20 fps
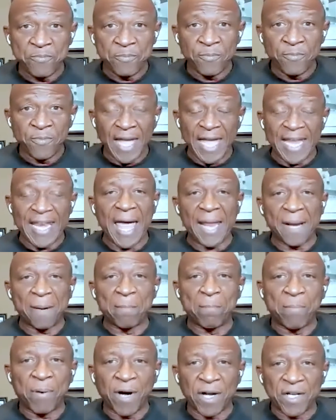and had them
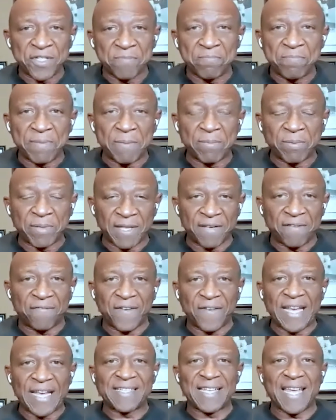punching people in the
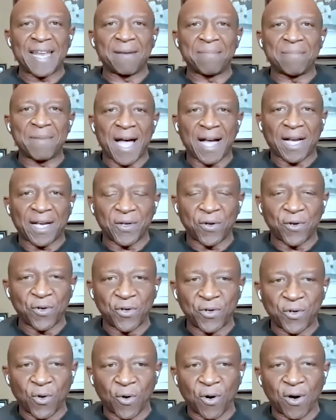face, had them knocking on the
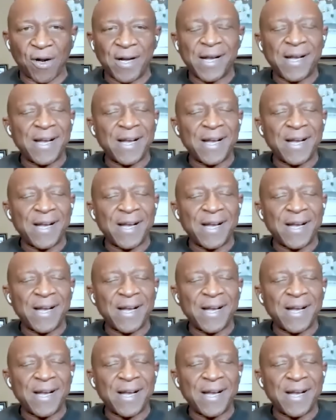door.